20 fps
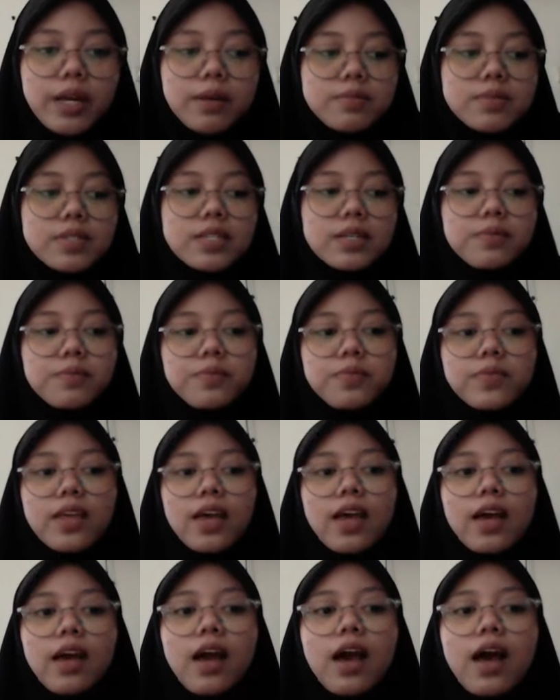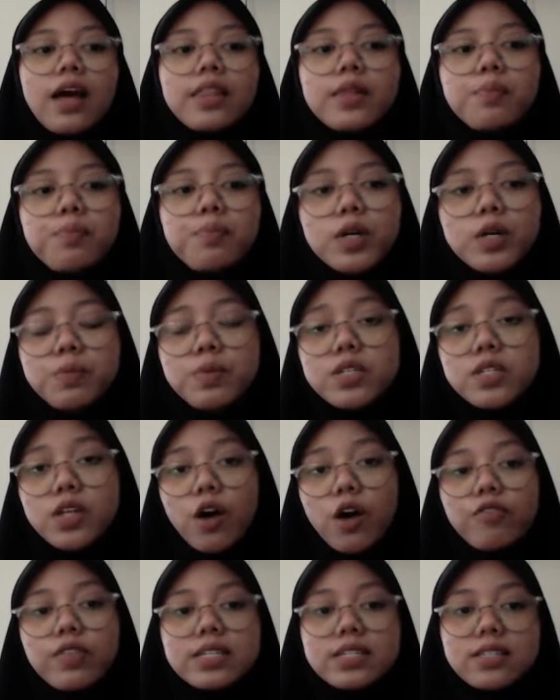aims. The purpose
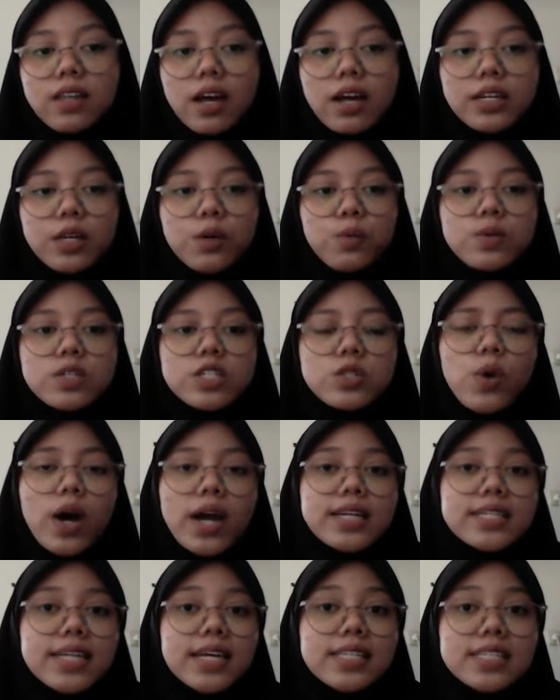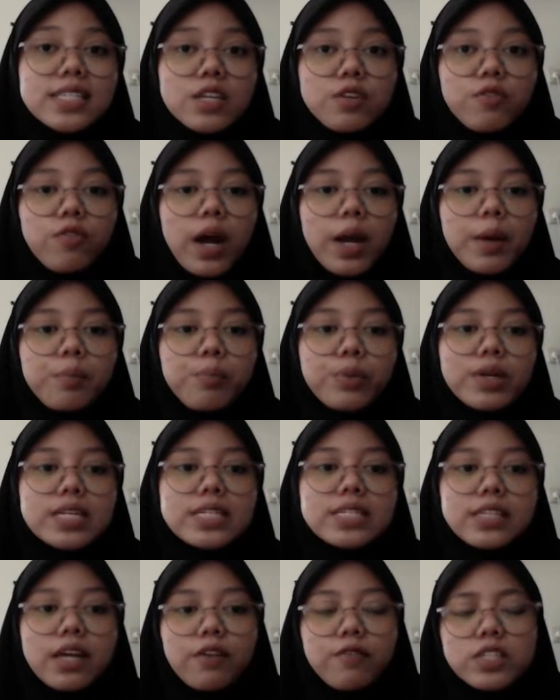of this study was to identify
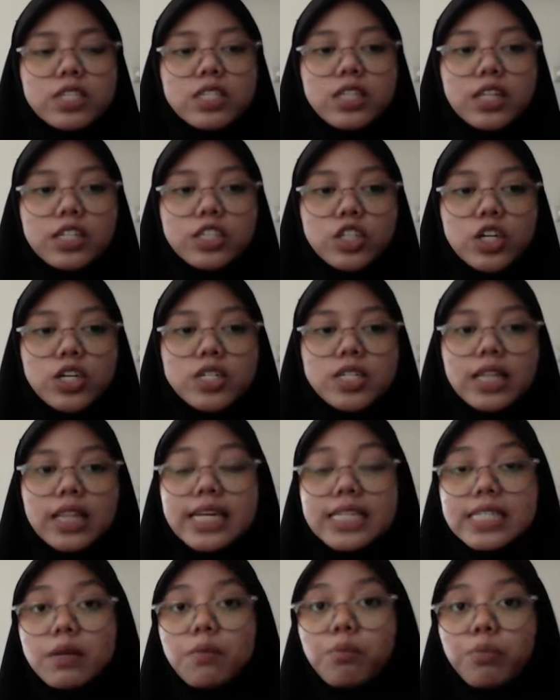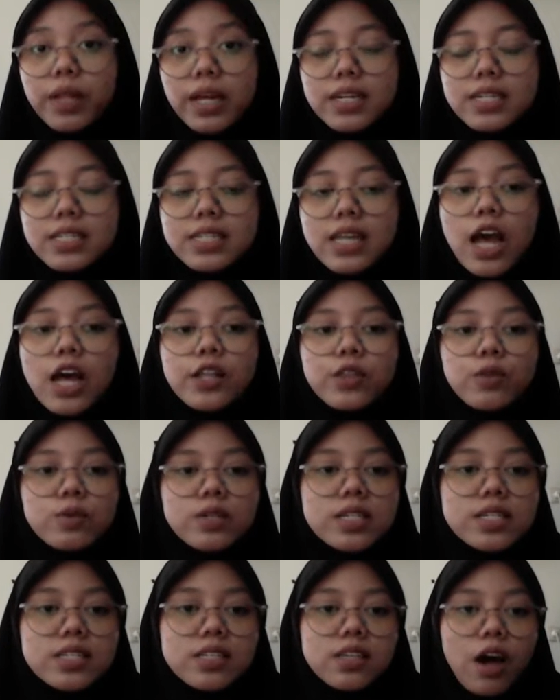pre-service teachers' lesson plans to
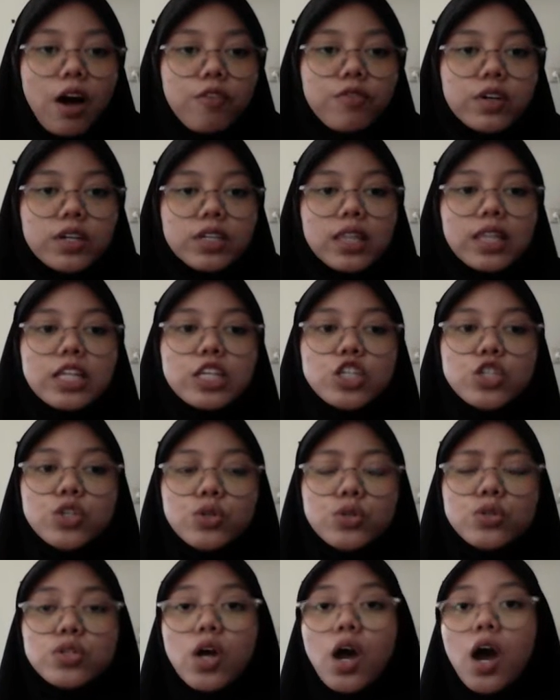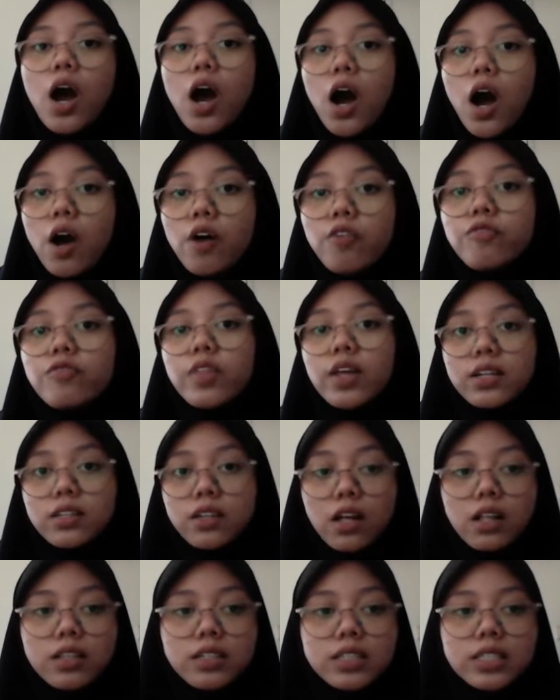discover the use of
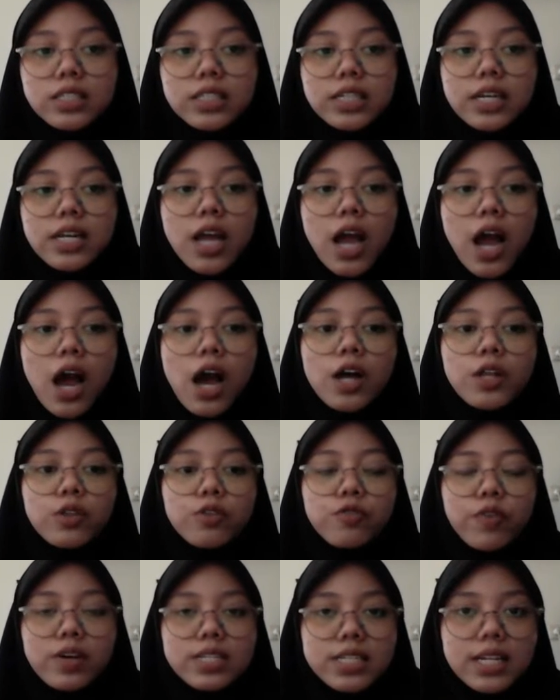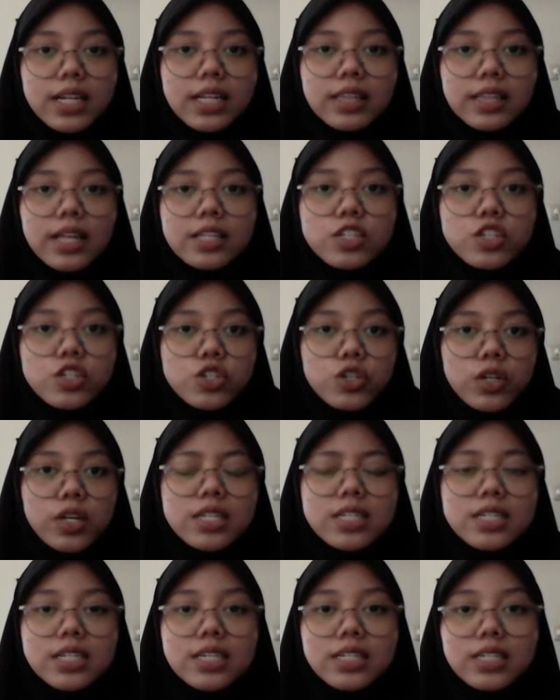technology to facilitate
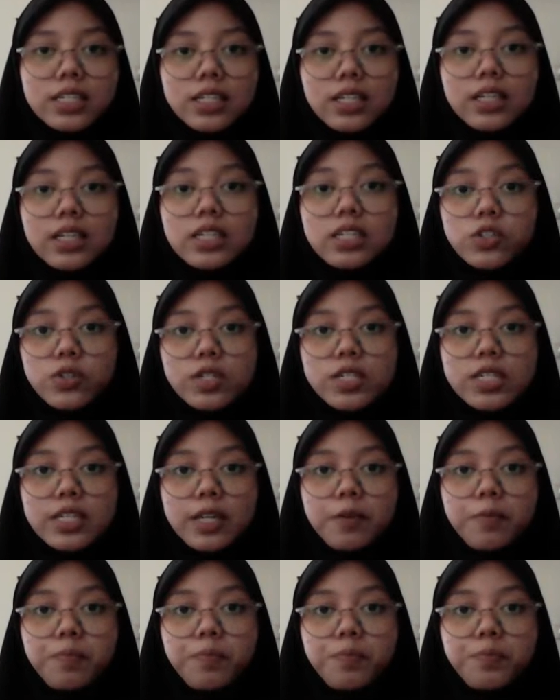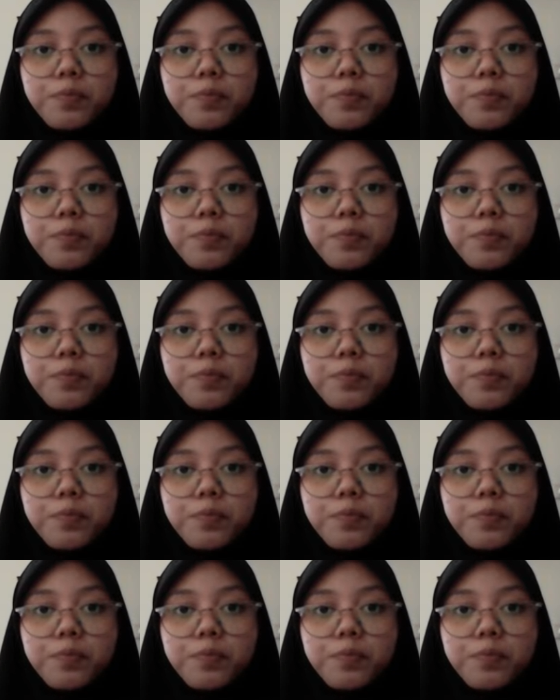students' digital literacy.